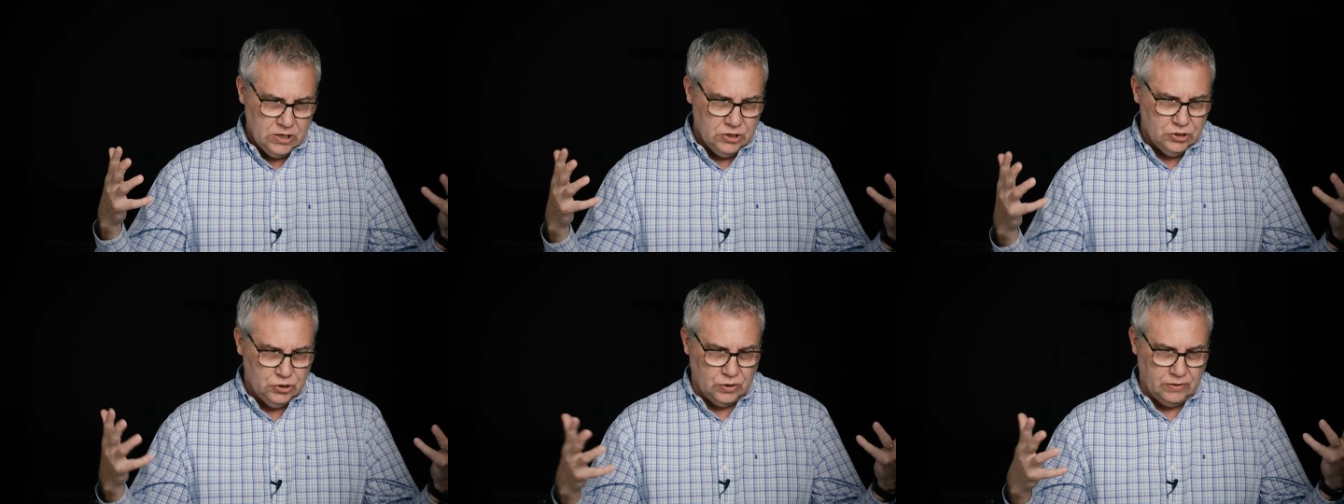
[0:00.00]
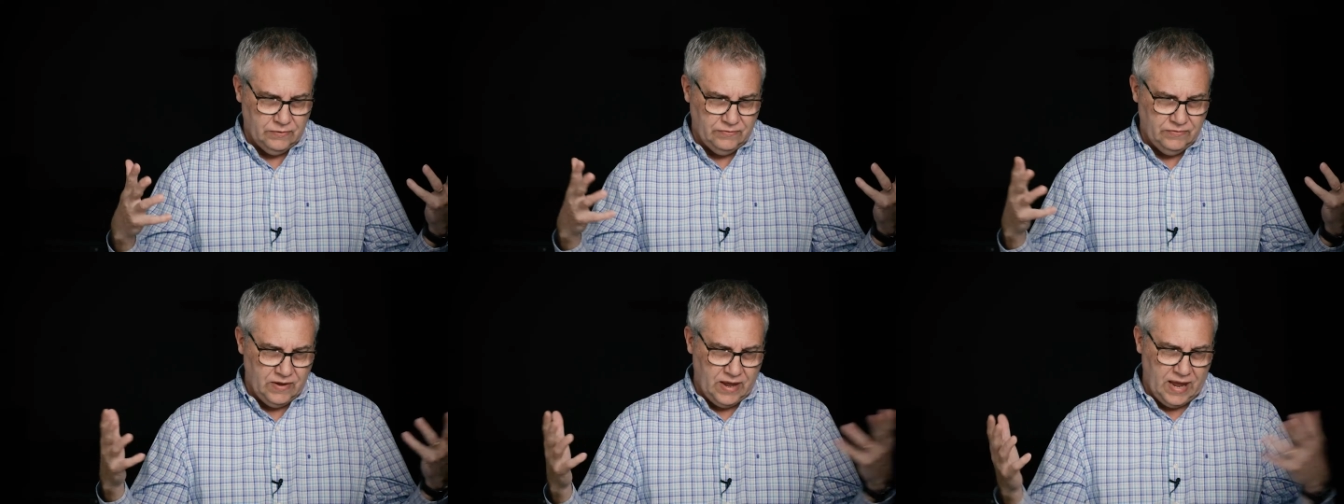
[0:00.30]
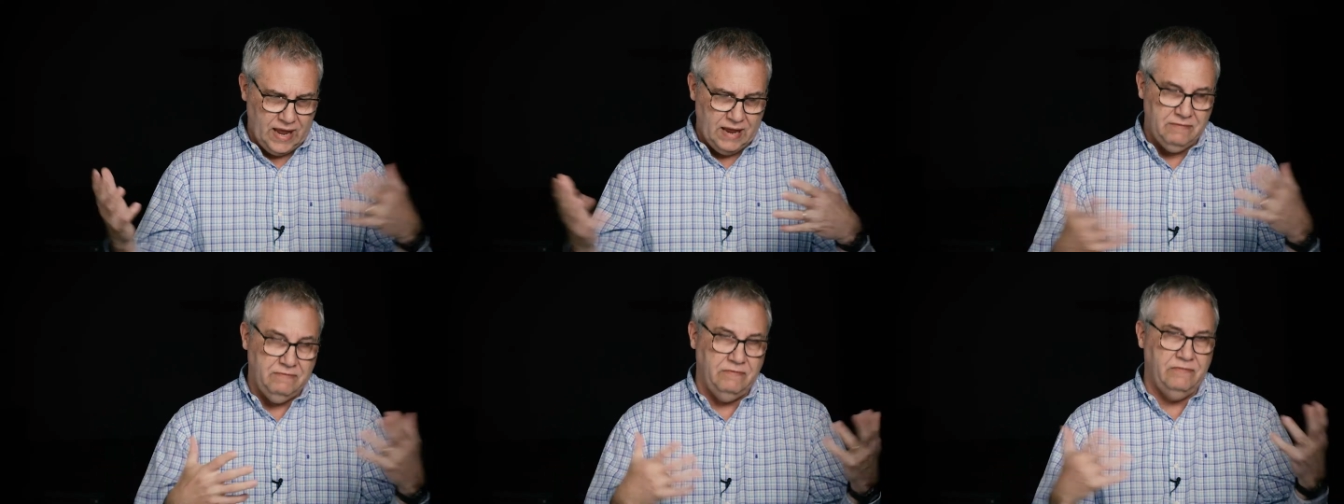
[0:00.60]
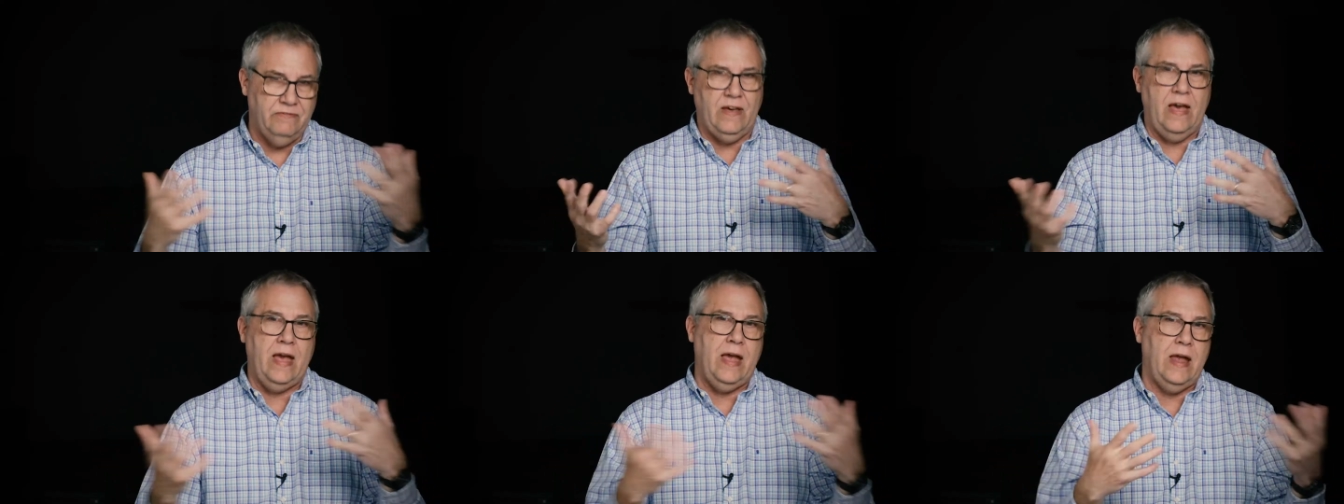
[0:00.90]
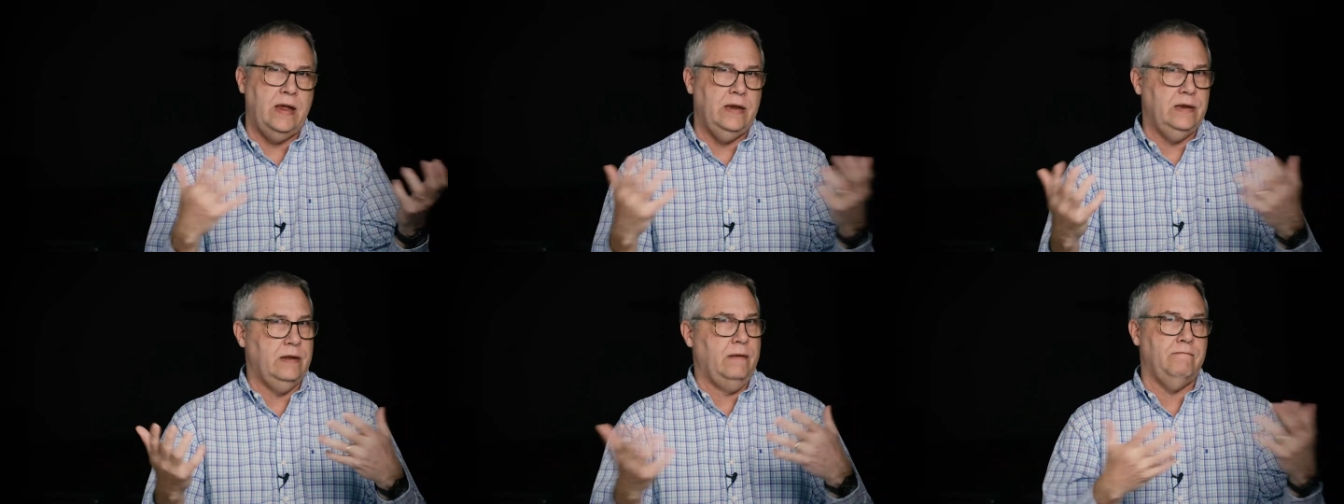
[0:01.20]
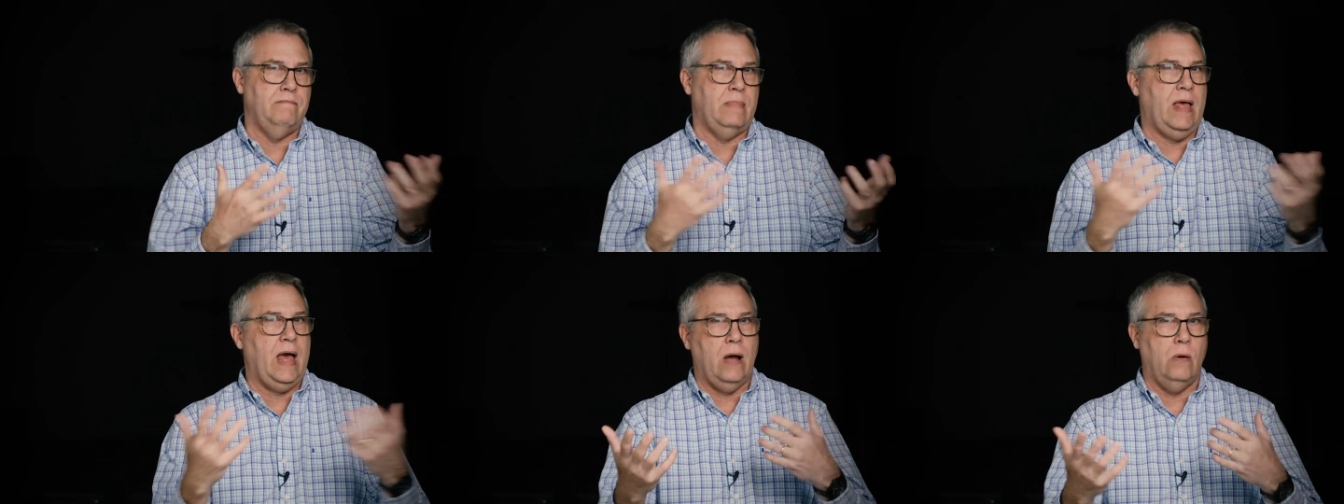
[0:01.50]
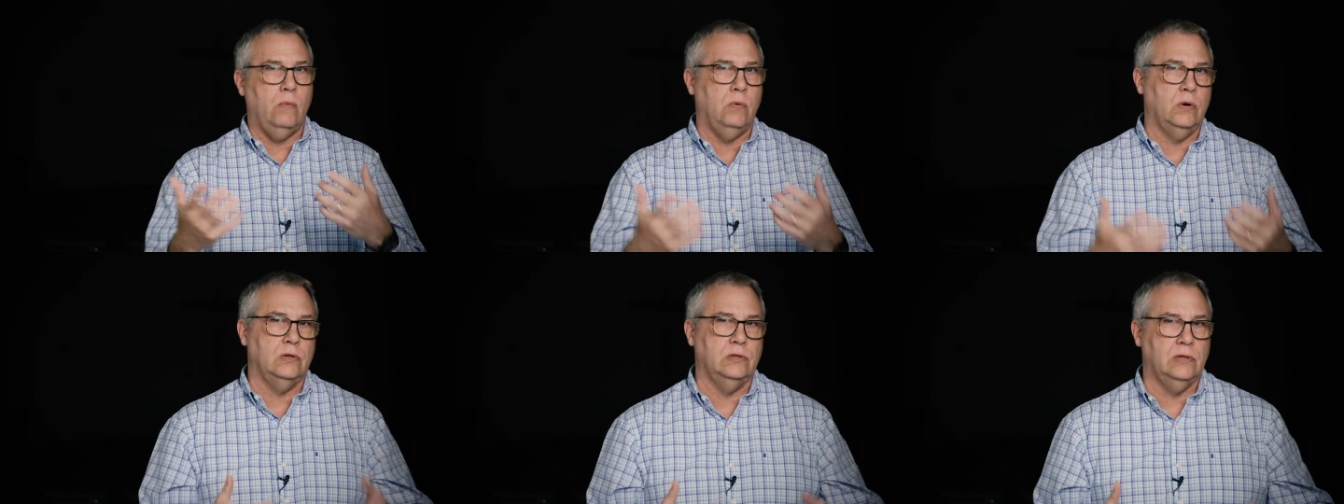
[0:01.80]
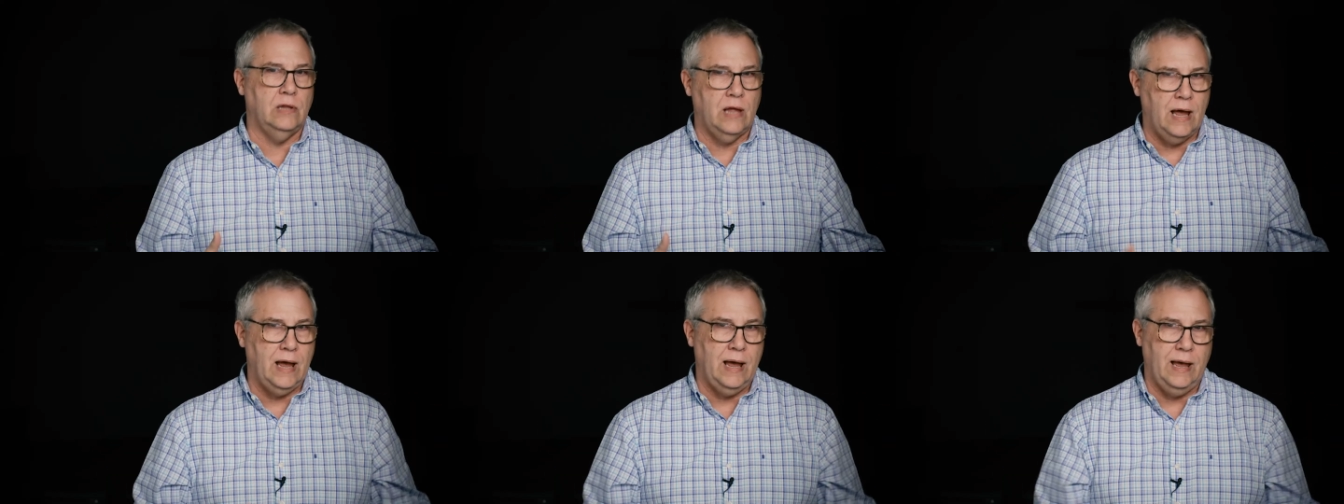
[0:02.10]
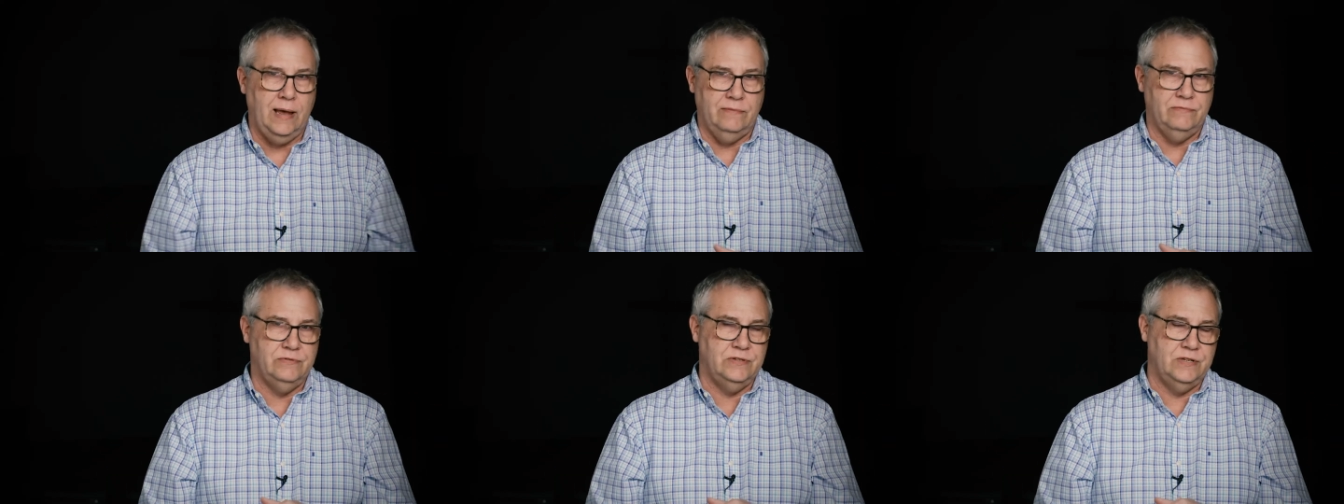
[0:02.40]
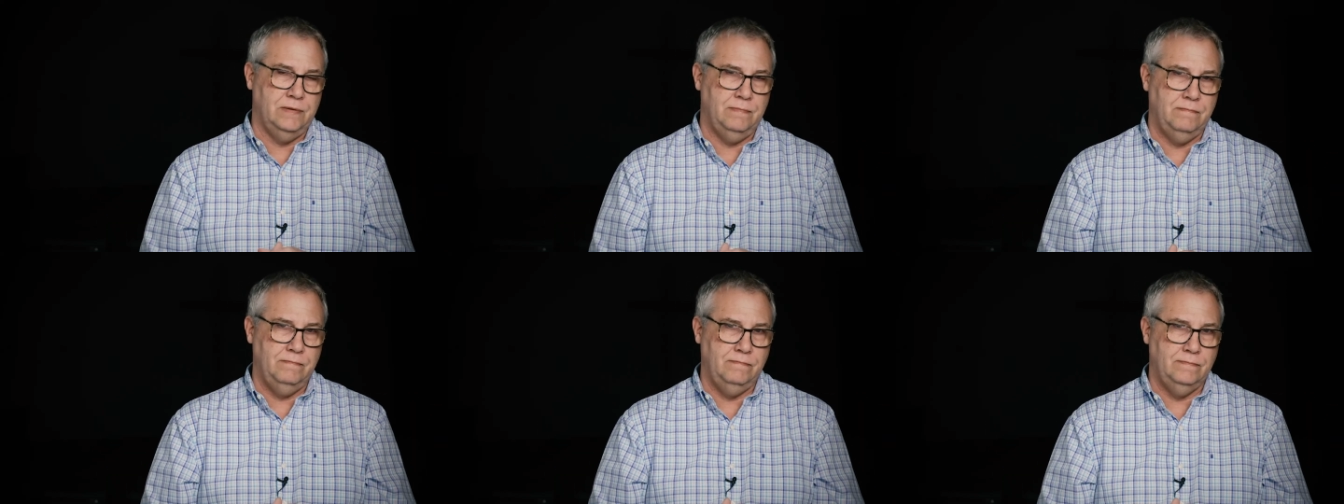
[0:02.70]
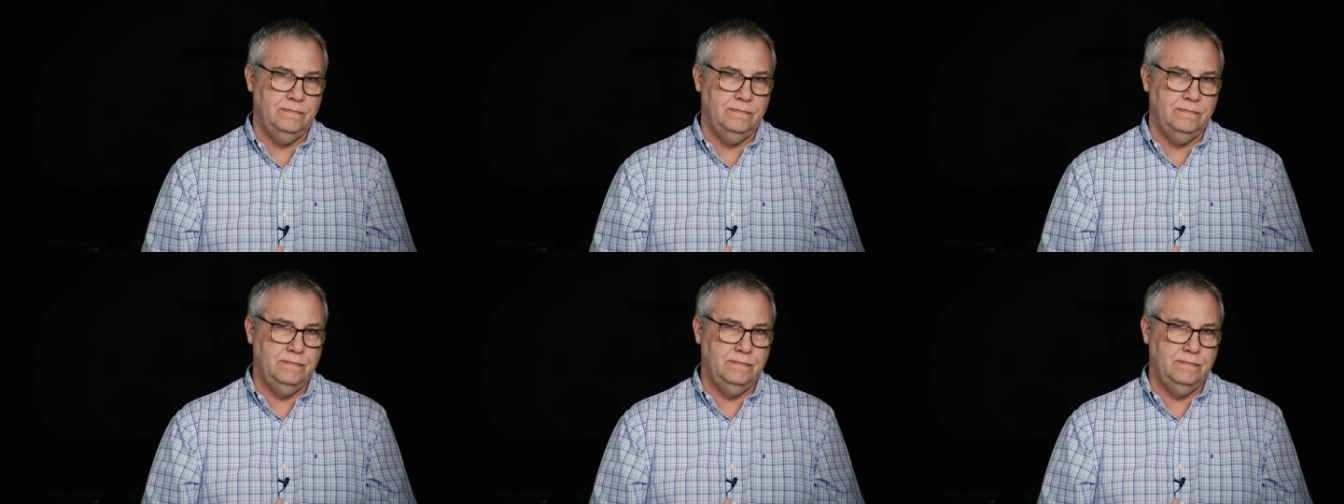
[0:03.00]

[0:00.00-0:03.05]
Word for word: sort of invade our lives?